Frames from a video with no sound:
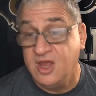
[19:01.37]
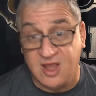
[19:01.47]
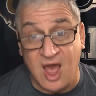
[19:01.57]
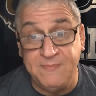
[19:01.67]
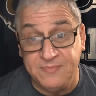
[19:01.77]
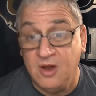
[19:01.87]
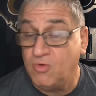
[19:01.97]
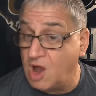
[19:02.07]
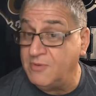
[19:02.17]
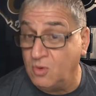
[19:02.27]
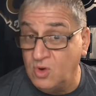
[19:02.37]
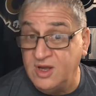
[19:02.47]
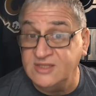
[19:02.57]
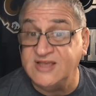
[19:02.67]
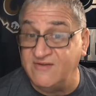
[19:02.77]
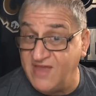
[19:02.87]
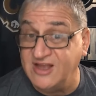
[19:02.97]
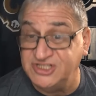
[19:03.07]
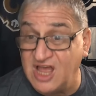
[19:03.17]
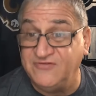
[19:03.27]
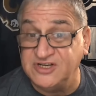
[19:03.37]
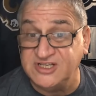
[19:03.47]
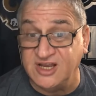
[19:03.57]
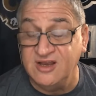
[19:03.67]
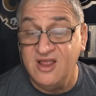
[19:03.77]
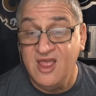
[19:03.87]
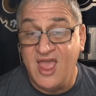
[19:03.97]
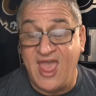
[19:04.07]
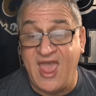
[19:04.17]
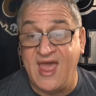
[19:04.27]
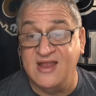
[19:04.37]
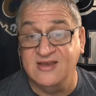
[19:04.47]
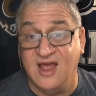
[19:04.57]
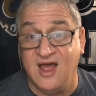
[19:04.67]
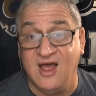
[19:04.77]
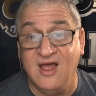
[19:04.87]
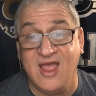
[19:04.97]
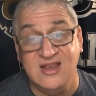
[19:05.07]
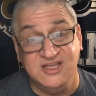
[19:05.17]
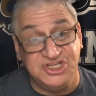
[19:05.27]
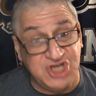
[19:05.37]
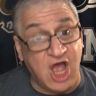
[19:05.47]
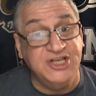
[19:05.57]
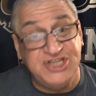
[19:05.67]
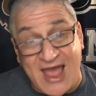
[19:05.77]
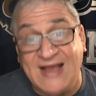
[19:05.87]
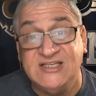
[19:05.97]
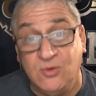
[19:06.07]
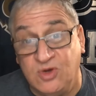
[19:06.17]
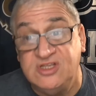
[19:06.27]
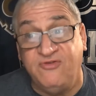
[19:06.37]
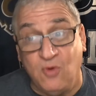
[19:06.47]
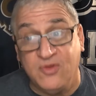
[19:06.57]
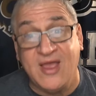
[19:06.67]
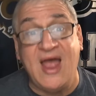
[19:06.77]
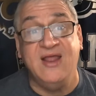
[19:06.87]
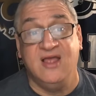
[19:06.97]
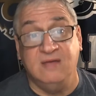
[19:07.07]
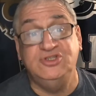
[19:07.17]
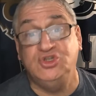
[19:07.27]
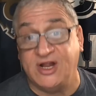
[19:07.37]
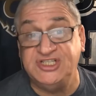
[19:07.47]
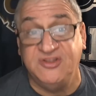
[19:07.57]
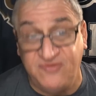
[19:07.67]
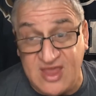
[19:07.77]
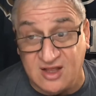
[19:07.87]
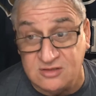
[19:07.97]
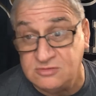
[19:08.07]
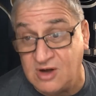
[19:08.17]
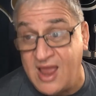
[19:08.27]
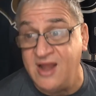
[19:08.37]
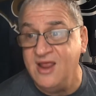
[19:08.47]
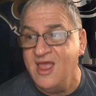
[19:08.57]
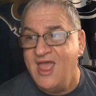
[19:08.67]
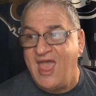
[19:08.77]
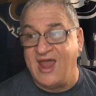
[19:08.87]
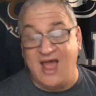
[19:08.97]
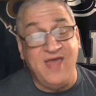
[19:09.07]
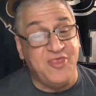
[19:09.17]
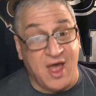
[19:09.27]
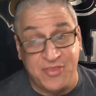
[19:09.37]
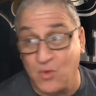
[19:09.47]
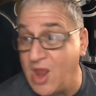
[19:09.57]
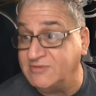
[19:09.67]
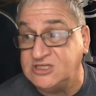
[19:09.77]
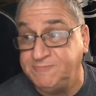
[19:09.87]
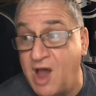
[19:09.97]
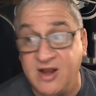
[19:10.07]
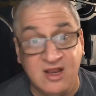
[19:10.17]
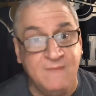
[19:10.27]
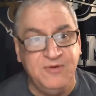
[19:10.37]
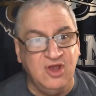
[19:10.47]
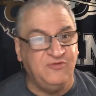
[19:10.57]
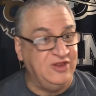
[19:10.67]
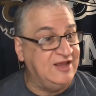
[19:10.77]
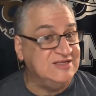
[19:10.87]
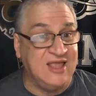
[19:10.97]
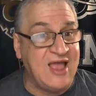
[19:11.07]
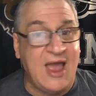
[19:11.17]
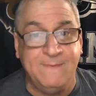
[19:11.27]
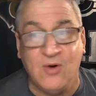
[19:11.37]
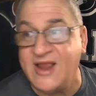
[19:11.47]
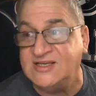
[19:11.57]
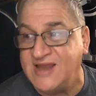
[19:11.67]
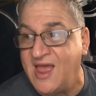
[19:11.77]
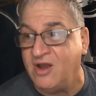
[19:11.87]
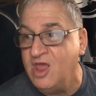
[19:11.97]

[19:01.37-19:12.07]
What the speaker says: Kupp, Robert Woods, and Van Jefferson. And Deshaun Jackson was the 4th guy to come stretch the field, right? And I thought the Rams spotted him beautifully because the guy breaks down.